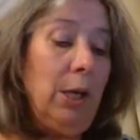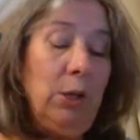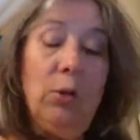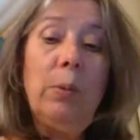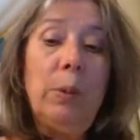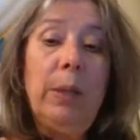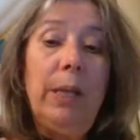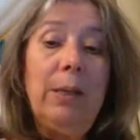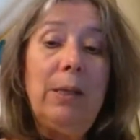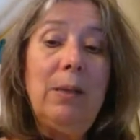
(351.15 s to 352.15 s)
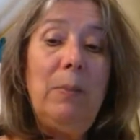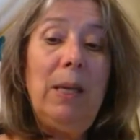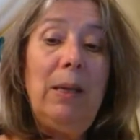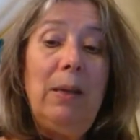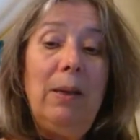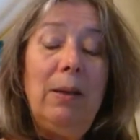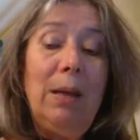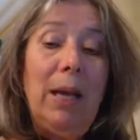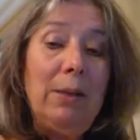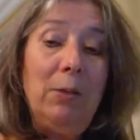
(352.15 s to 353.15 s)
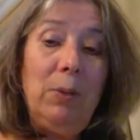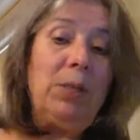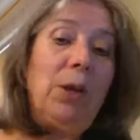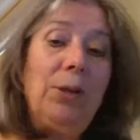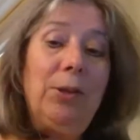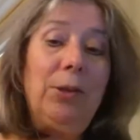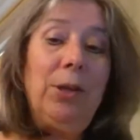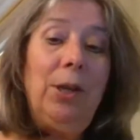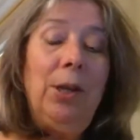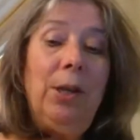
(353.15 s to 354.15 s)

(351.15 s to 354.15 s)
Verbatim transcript: you're related to me and to each other,